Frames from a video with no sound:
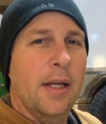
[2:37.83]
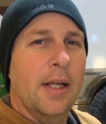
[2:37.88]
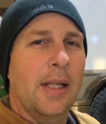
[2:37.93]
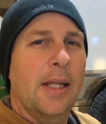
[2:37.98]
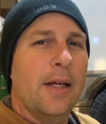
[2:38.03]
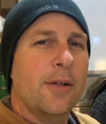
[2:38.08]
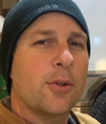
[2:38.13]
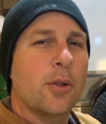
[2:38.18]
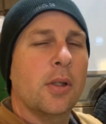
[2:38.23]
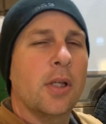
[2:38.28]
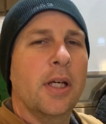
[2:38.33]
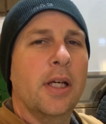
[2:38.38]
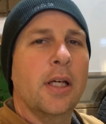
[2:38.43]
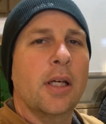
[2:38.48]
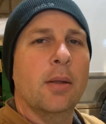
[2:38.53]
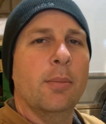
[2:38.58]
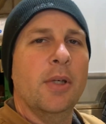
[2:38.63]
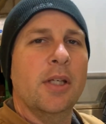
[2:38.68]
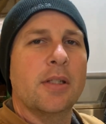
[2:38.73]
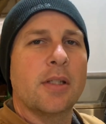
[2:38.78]
electrolyte
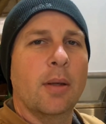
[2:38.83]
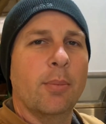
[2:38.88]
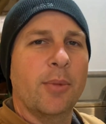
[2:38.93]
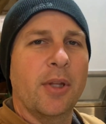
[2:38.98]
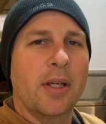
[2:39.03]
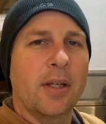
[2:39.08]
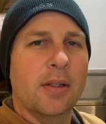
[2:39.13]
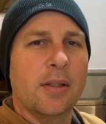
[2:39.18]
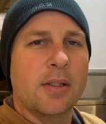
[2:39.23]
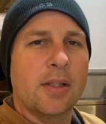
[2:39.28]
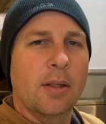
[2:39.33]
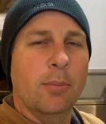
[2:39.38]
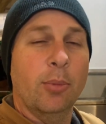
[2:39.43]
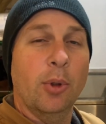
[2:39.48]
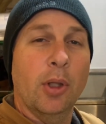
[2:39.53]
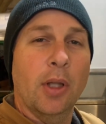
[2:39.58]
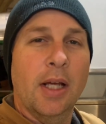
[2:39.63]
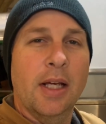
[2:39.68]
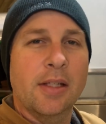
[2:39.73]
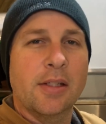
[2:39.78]
can be something as
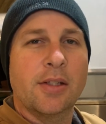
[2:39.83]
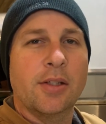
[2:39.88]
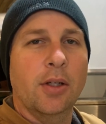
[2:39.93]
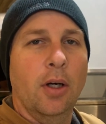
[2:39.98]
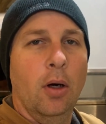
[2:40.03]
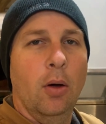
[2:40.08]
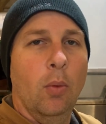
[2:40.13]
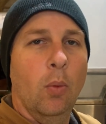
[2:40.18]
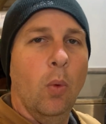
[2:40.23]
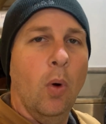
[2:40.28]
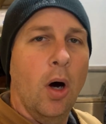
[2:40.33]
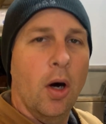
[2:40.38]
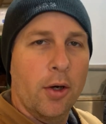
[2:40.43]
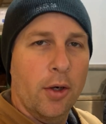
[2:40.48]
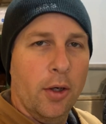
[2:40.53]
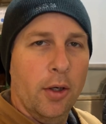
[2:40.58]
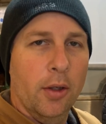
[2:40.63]
simple as salt water.